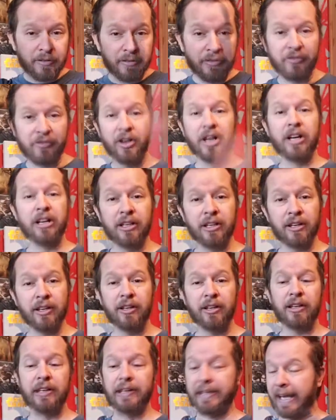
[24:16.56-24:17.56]
fun
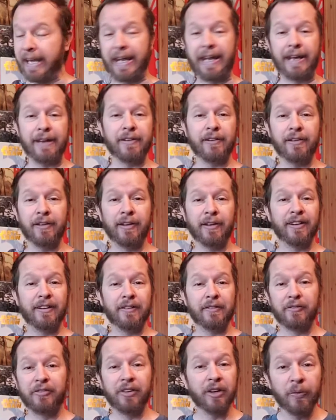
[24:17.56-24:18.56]
day
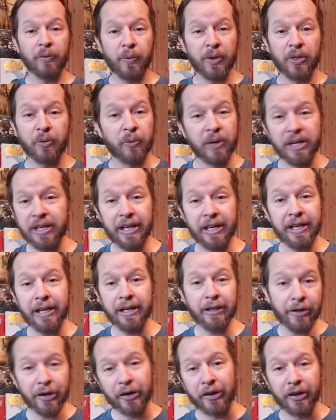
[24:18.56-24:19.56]
filled with reading
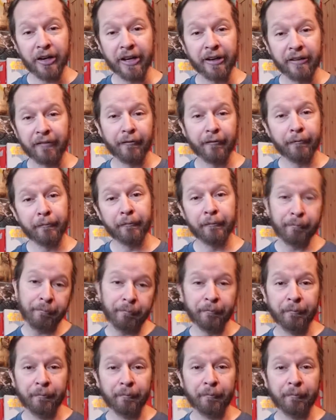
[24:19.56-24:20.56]
and learning.
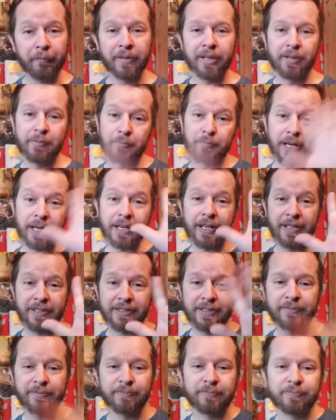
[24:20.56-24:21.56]
Hmm. Bye,
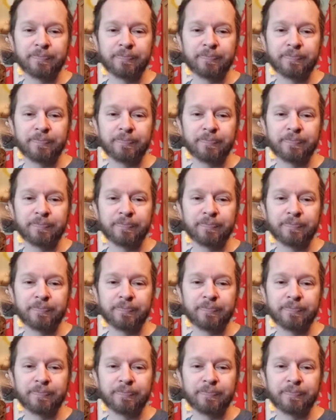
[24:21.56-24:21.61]
guys.